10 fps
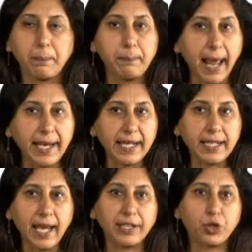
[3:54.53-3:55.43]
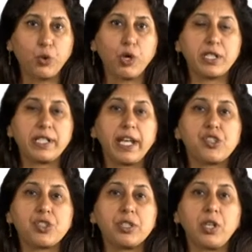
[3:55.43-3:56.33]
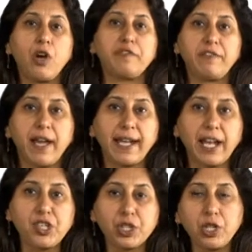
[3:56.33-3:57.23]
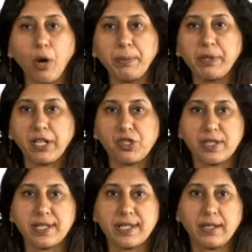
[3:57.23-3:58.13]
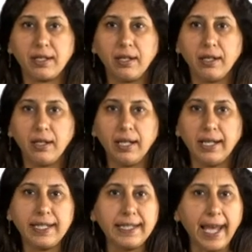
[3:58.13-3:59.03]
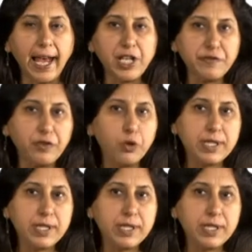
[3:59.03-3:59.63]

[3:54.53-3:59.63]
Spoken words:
planning and coordination of financial operations. Cash flow